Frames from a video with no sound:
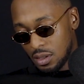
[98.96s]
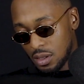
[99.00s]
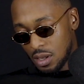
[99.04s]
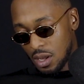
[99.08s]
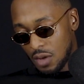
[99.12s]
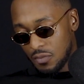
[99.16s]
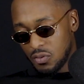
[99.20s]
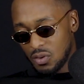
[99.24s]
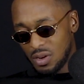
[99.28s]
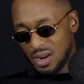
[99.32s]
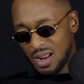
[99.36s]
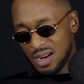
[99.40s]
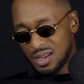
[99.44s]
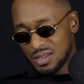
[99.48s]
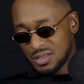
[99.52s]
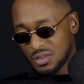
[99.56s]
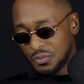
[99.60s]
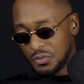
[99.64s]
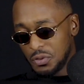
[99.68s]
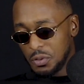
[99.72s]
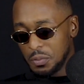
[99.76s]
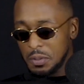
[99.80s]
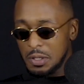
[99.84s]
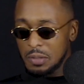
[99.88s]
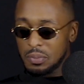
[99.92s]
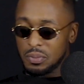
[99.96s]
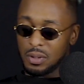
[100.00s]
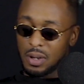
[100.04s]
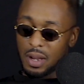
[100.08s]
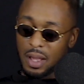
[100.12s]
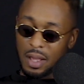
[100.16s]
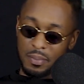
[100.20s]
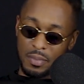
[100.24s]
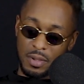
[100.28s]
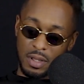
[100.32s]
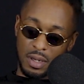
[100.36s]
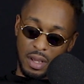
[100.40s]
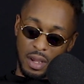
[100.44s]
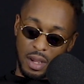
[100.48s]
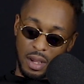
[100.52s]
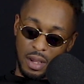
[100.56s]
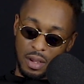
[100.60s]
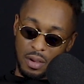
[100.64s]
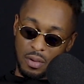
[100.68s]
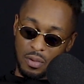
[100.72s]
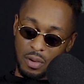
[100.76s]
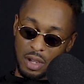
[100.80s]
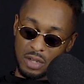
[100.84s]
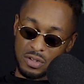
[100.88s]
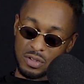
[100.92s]
I feel like there's a few people like me. Like
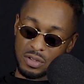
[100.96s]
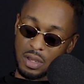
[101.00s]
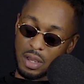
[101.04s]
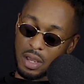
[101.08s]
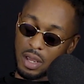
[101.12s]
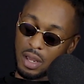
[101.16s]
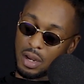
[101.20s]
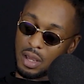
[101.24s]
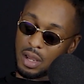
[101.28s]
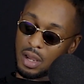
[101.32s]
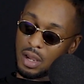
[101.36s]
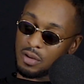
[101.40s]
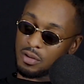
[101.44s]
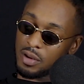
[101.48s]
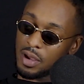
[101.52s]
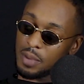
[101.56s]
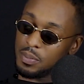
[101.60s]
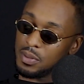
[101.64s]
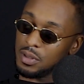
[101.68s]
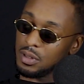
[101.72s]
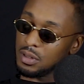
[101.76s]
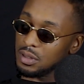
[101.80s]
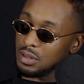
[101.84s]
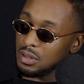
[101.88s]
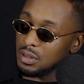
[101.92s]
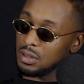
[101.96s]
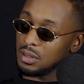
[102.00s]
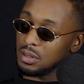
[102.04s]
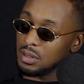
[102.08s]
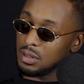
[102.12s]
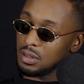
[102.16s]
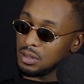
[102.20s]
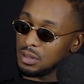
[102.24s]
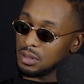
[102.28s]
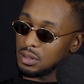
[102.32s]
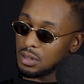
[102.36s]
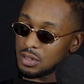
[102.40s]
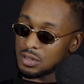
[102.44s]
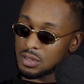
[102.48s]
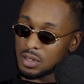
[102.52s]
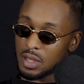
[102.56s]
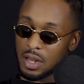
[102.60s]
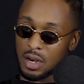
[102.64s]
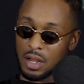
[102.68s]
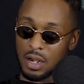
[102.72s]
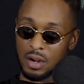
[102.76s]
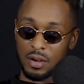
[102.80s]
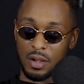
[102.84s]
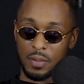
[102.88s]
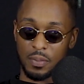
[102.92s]
I started out rapping. I started
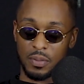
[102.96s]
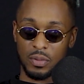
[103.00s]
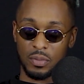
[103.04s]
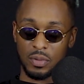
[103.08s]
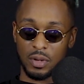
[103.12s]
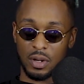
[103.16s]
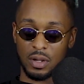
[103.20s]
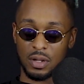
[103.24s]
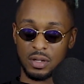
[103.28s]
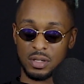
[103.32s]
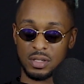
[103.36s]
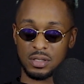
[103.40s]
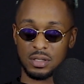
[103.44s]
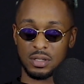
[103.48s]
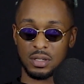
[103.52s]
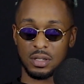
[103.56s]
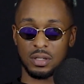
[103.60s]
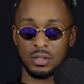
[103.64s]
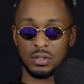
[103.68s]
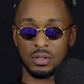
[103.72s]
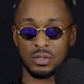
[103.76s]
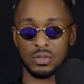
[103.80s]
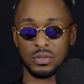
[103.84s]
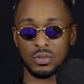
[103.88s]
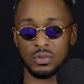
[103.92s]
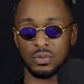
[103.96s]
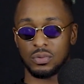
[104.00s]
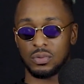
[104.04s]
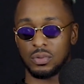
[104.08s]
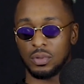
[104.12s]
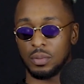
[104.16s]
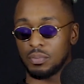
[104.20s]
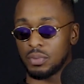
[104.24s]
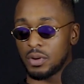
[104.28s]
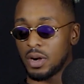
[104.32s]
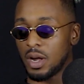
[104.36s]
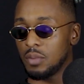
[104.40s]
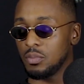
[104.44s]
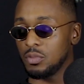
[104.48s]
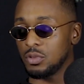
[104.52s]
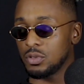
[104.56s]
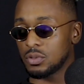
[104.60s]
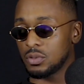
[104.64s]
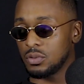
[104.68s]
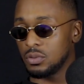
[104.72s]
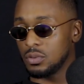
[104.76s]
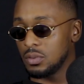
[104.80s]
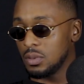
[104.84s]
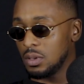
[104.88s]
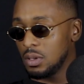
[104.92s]
out rapping when I was in school, in primary
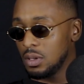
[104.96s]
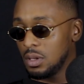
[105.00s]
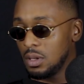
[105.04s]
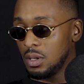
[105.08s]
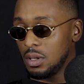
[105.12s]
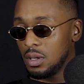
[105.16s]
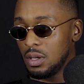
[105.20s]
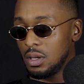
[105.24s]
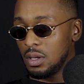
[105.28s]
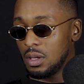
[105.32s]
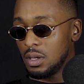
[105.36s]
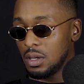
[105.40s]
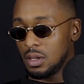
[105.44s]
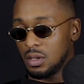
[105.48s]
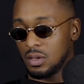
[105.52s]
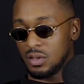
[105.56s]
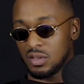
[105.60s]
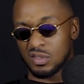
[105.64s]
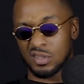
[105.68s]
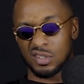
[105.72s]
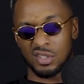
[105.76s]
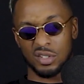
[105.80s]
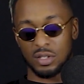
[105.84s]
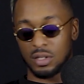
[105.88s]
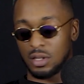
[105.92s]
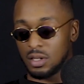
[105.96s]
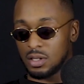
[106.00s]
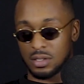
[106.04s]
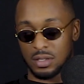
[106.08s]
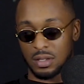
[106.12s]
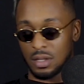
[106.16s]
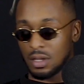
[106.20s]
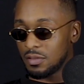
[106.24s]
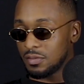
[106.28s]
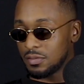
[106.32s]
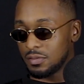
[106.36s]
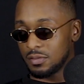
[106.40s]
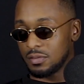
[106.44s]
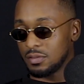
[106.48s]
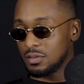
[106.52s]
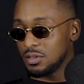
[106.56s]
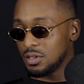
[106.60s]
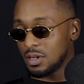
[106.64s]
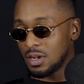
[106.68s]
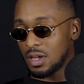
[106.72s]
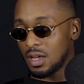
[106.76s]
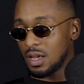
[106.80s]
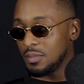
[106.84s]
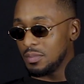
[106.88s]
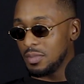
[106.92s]
school. It was shit stuff. Do you
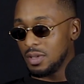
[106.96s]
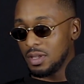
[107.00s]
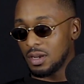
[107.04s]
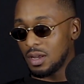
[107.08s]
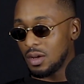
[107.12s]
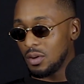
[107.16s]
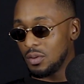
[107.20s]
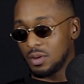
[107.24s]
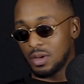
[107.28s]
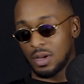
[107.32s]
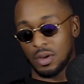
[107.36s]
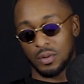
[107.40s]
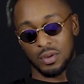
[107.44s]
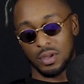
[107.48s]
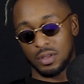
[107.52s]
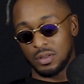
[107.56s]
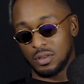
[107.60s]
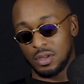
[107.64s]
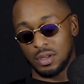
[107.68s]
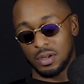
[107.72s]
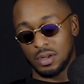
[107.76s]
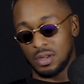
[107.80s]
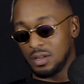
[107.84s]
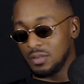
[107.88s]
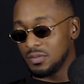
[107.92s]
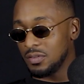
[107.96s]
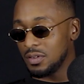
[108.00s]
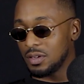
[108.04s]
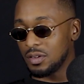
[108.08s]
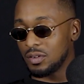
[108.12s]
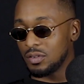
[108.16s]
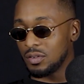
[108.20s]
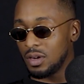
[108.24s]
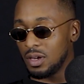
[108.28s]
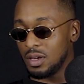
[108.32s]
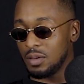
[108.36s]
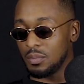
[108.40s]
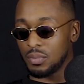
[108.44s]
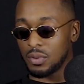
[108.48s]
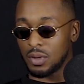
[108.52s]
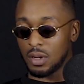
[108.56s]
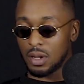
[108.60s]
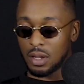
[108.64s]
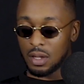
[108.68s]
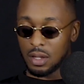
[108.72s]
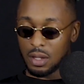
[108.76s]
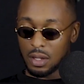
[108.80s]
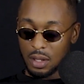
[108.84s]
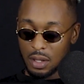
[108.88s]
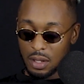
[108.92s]
know what I mean? I weren't doing anything great, but
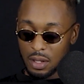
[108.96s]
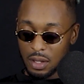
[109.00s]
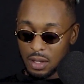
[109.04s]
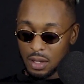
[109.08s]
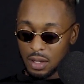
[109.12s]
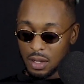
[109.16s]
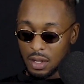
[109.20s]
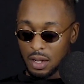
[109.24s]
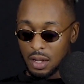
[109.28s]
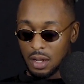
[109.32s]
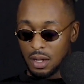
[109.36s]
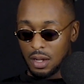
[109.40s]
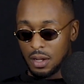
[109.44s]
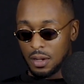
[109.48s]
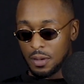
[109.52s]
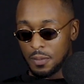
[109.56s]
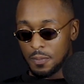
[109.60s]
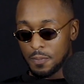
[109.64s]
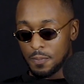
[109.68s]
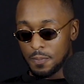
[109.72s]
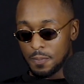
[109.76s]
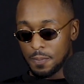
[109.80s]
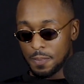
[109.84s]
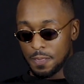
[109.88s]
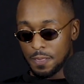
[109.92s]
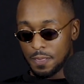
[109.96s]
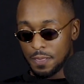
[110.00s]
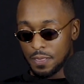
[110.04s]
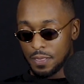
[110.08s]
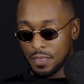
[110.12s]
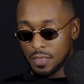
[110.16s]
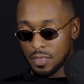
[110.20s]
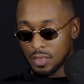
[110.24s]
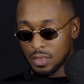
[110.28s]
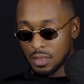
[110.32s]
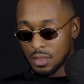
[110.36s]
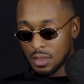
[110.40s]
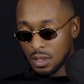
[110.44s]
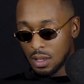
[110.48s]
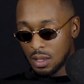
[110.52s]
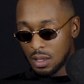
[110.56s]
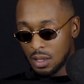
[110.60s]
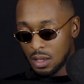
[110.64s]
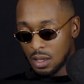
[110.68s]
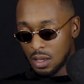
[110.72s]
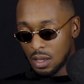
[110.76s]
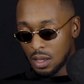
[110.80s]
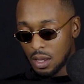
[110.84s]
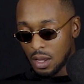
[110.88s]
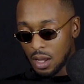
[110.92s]
um,
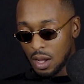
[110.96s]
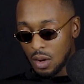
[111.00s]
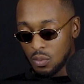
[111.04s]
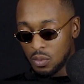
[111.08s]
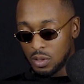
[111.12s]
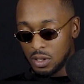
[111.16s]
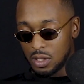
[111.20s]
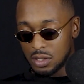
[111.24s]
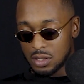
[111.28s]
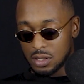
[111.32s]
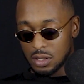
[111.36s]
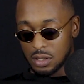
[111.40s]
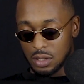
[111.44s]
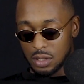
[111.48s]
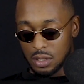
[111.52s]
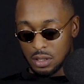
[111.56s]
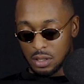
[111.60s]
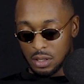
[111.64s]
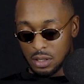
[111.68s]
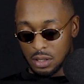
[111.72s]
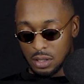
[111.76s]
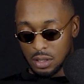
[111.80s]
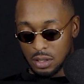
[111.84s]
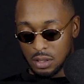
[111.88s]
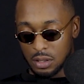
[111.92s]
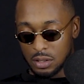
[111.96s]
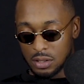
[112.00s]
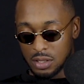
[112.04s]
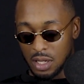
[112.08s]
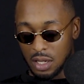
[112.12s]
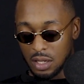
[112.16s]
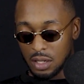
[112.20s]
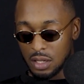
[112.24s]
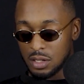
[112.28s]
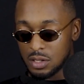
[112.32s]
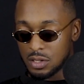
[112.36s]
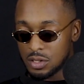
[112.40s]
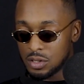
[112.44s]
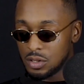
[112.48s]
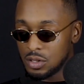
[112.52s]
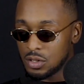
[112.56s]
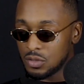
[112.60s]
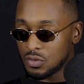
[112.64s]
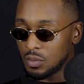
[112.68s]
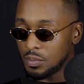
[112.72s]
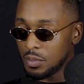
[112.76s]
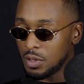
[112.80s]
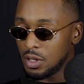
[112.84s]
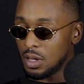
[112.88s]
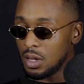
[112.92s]
I wanted to take it serious
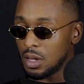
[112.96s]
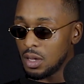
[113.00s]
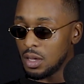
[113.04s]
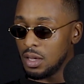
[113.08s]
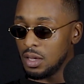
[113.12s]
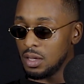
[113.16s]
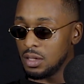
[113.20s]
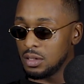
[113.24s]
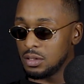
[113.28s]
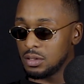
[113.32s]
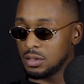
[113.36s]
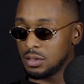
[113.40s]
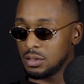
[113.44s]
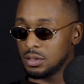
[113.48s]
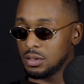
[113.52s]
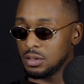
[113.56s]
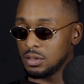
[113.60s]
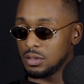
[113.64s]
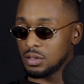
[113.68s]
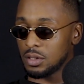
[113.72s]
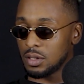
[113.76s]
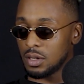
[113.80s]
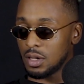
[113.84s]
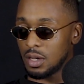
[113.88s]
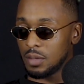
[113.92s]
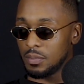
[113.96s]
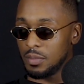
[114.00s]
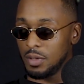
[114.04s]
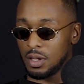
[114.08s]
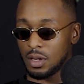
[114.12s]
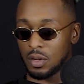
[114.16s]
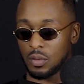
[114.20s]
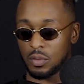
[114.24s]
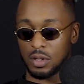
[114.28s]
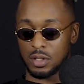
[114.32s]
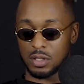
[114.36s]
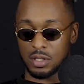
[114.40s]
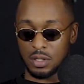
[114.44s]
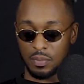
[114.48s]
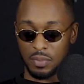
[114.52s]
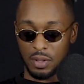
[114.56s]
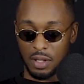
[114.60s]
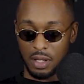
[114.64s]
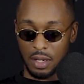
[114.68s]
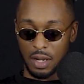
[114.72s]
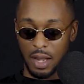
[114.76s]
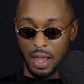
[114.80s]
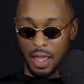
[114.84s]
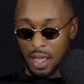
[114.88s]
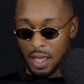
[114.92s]
from a young age. Do you know what I mean? I wanted to be
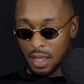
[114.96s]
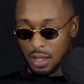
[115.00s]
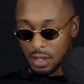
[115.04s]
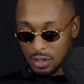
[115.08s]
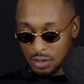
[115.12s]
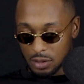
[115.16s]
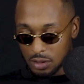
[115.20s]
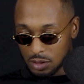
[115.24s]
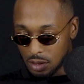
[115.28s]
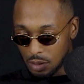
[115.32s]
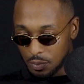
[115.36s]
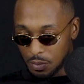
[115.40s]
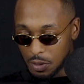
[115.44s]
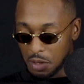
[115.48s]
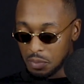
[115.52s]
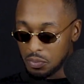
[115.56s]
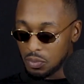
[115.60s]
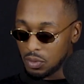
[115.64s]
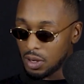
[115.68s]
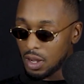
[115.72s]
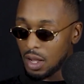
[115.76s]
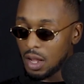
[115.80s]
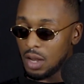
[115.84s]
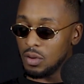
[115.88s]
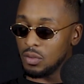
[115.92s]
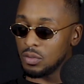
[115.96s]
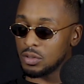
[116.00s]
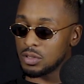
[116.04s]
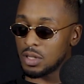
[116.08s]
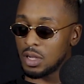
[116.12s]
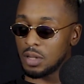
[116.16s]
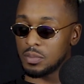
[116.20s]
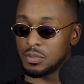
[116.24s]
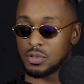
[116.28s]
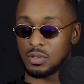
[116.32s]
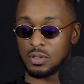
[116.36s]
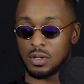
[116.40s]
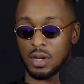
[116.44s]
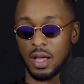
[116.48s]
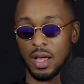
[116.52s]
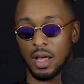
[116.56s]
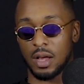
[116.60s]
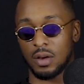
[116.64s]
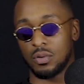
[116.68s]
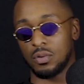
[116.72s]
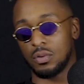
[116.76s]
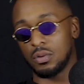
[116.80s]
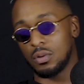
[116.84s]
like the people that I looked up to, like